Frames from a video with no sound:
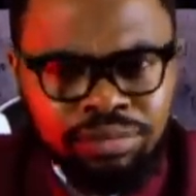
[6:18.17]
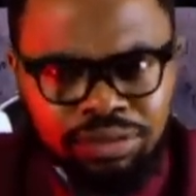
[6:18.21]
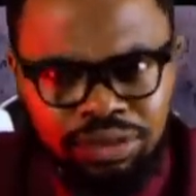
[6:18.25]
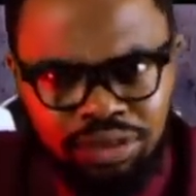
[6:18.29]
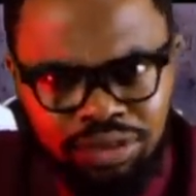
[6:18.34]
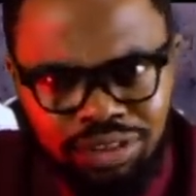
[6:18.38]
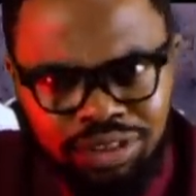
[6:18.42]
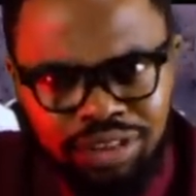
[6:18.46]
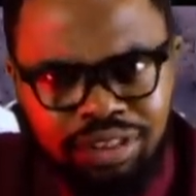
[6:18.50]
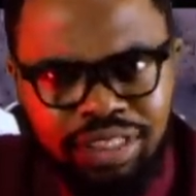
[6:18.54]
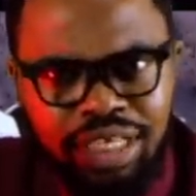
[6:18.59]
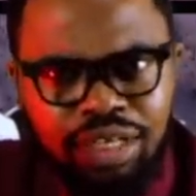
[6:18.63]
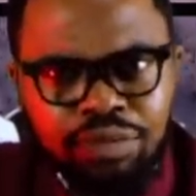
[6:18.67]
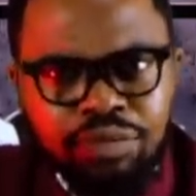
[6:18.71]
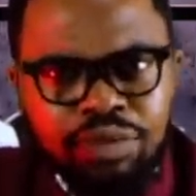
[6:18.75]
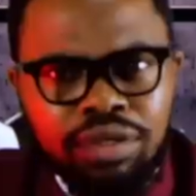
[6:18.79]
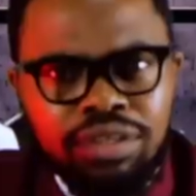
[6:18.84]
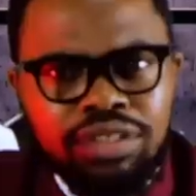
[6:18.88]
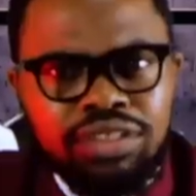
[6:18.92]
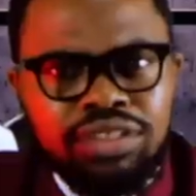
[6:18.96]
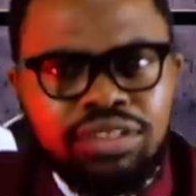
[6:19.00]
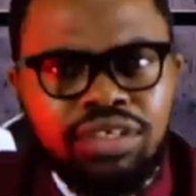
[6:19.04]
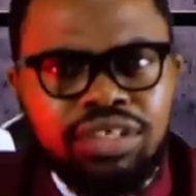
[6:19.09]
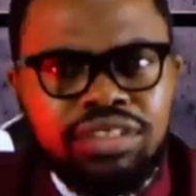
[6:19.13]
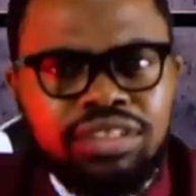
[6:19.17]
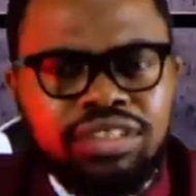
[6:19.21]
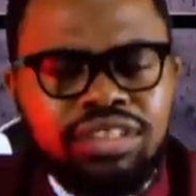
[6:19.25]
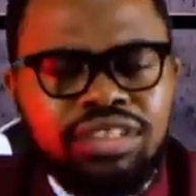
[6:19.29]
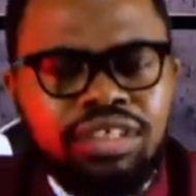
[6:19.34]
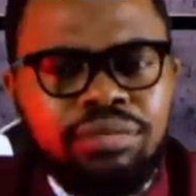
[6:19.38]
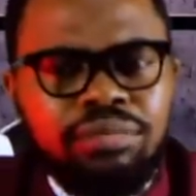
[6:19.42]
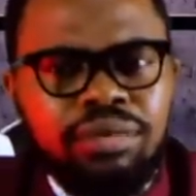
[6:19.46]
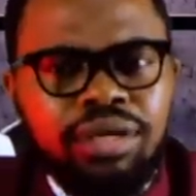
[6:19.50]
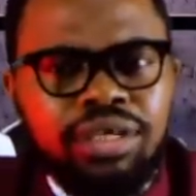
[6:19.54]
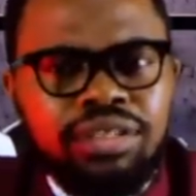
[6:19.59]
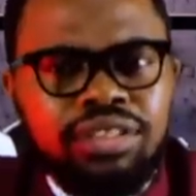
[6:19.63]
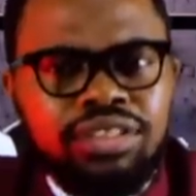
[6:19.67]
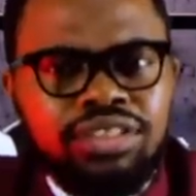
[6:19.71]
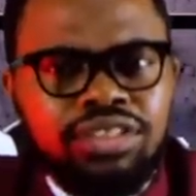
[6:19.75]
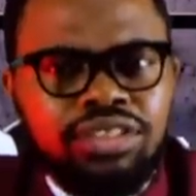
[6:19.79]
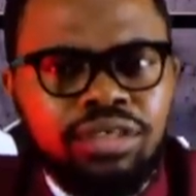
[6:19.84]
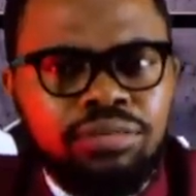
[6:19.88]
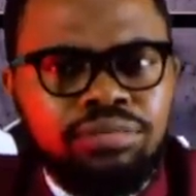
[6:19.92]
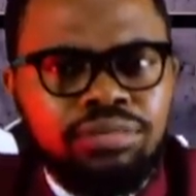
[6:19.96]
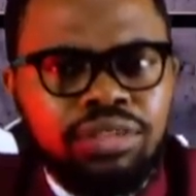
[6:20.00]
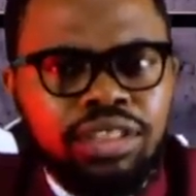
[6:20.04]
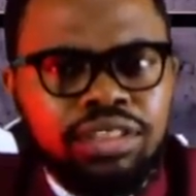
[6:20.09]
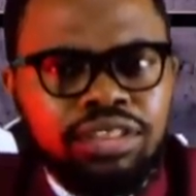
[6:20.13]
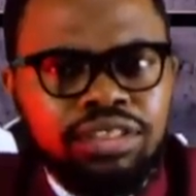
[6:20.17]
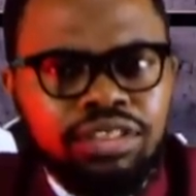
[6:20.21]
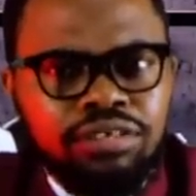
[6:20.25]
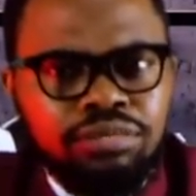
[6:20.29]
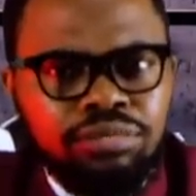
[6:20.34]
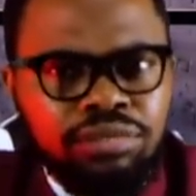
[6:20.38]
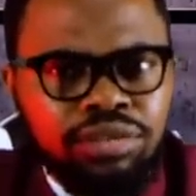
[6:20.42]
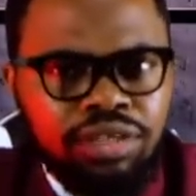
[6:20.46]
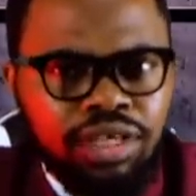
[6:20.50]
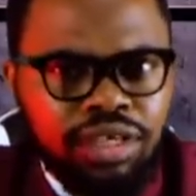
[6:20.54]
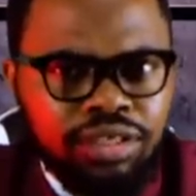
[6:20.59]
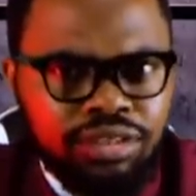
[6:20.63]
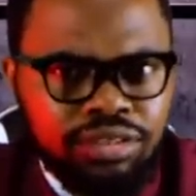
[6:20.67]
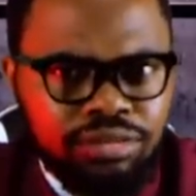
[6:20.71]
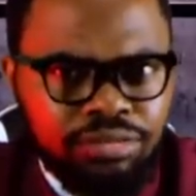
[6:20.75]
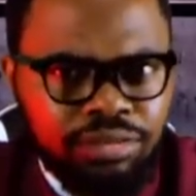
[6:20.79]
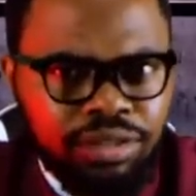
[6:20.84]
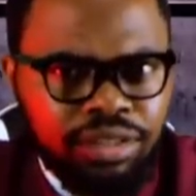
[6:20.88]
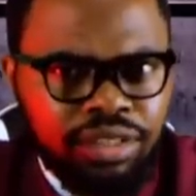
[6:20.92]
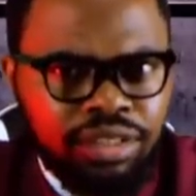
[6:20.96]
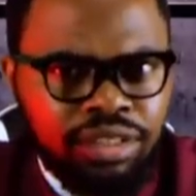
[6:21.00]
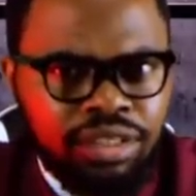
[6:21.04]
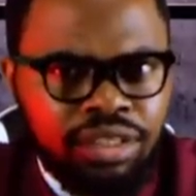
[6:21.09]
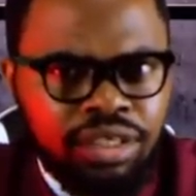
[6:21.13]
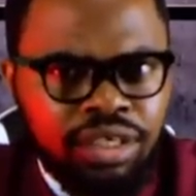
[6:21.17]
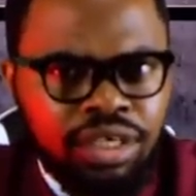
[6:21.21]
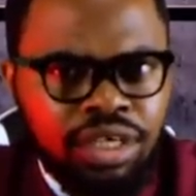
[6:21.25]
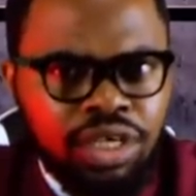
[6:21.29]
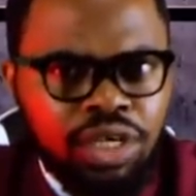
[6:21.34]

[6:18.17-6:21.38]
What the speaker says: Just like we're discussing about the subject of miracle money,